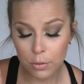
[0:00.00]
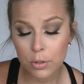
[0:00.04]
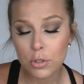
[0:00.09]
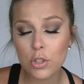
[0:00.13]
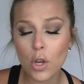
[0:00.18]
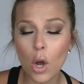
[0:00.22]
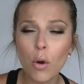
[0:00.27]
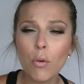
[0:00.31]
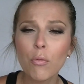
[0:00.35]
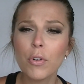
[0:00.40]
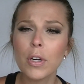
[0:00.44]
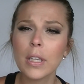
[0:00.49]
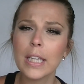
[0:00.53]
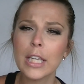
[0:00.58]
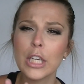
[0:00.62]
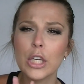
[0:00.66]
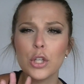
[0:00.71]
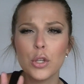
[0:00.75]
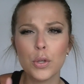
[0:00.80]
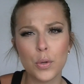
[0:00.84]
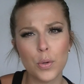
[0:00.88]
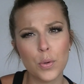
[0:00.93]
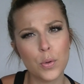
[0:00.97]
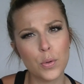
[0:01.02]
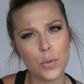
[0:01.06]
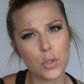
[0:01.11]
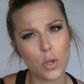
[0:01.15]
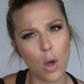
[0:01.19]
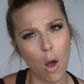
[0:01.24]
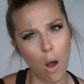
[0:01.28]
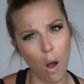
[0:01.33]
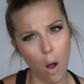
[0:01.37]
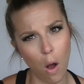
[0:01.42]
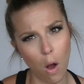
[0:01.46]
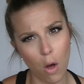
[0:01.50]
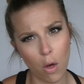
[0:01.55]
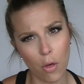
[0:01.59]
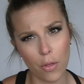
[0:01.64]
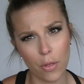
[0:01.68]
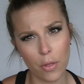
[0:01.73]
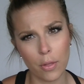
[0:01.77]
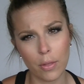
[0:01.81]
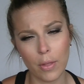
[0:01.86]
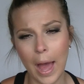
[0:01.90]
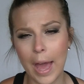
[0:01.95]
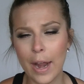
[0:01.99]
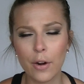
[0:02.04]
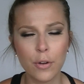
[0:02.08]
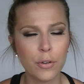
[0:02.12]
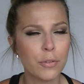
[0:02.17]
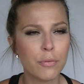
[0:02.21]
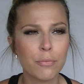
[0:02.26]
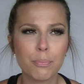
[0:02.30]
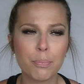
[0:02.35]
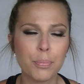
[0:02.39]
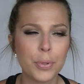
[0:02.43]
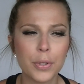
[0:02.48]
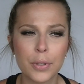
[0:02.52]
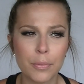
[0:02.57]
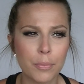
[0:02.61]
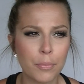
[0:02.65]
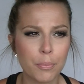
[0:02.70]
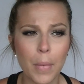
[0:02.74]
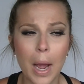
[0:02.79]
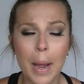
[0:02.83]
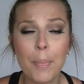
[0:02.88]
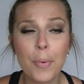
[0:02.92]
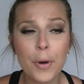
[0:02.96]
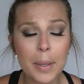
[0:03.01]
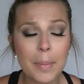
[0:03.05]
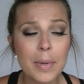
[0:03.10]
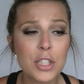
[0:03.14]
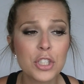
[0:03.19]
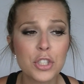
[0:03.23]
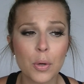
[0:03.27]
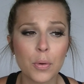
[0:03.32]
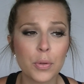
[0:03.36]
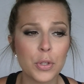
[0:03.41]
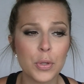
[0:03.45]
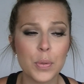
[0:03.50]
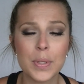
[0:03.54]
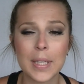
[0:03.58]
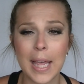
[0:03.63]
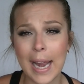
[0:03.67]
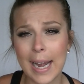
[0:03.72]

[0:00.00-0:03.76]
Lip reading: don't really use I pretty much don't use